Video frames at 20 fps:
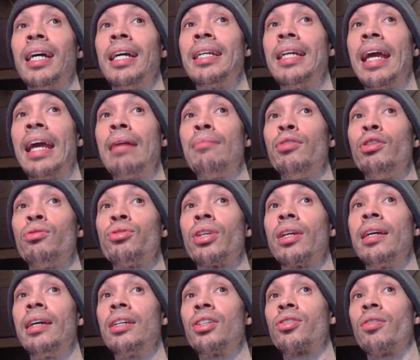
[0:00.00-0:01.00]
a game
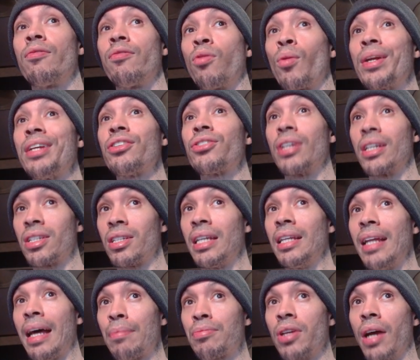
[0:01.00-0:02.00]
using his
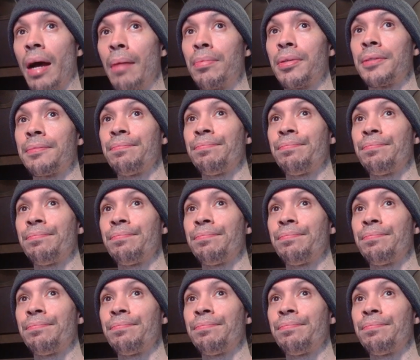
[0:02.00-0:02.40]
4060 laptop.